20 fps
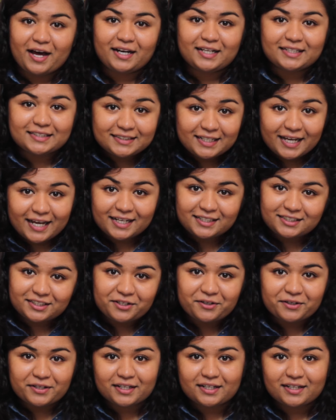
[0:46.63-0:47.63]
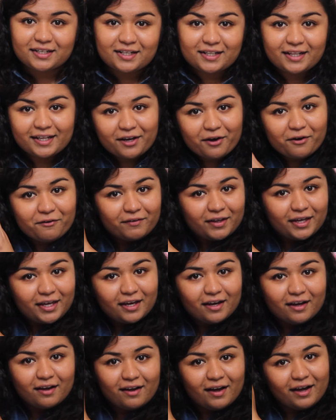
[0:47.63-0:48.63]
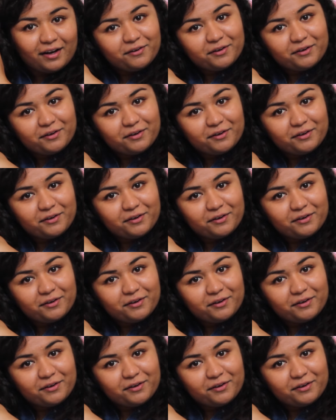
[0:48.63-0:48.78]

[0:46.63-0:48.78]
and instead you can click over here